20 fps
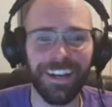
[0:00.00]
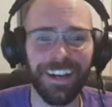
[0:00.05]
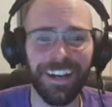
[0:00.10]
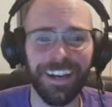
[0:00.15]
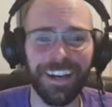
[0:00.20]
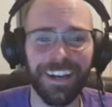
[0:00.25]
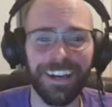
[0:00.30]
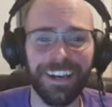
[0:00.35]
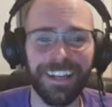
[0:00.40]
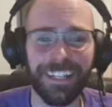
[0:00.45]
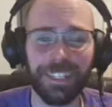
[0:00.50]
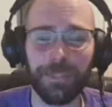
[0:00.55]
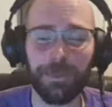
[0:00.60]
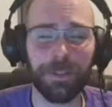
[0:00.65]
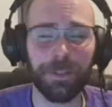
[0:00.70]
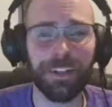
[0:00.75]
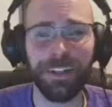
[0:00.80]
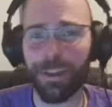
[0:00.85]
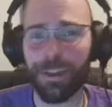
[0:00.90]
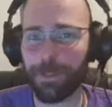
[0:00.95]
It's
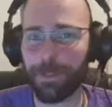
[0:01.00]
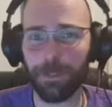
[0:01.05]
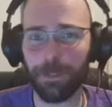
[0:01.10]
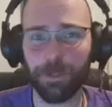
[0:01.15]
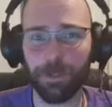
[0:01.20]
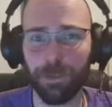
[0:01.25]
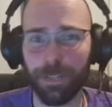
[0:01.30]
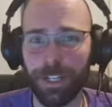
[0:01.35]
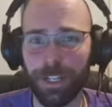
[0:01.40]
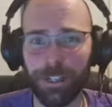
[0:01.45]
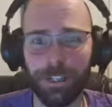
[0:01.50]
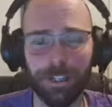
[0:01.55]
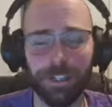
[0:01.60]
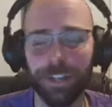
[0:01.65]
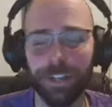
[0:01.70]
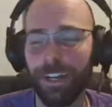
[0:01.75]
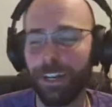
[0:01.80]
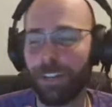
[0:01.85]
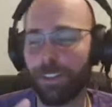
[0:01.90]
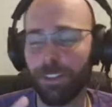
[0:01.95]
been an absolute
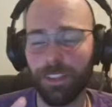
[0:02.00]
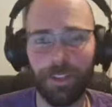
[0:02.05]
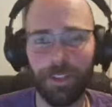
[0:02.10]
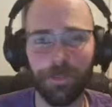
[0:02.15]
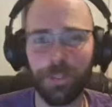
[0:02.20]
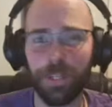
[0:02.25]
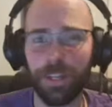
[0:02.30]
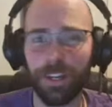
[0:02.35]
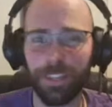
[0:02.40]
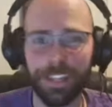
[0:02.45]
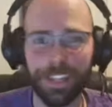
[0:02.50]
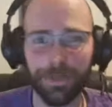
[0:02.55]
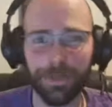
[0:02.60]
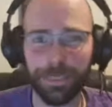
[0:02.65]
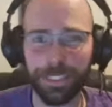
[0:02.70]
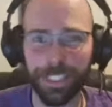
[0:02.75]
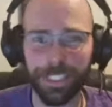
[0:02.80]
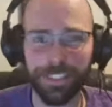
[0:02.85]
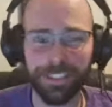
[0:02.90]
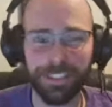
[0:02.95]
pleasure. I love talking
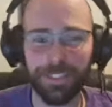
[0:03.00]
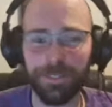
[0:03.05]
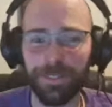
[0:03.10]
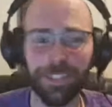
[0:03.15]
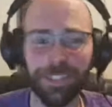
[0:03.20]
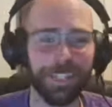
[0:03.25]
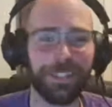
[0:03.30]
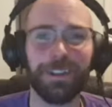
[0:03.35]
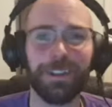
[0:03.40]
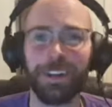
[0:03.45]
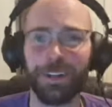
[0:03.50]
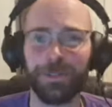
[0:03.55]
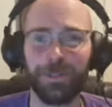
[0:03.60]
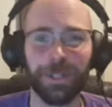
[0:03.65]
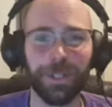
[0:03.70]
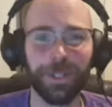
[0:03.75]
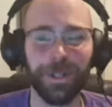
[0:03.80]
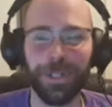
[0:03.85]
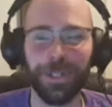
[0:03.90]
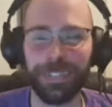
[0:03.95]
about this stuff. I could talk
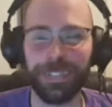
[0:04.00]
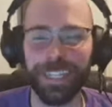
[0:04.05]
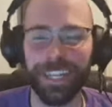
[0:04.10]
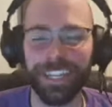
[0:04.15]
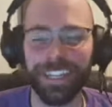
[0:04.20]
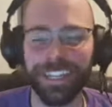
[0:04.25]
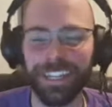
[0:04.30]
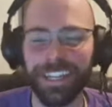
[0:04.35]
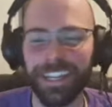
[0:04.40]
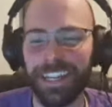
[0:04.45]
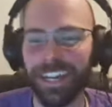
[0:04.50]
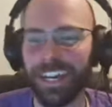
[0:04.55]
about it all day.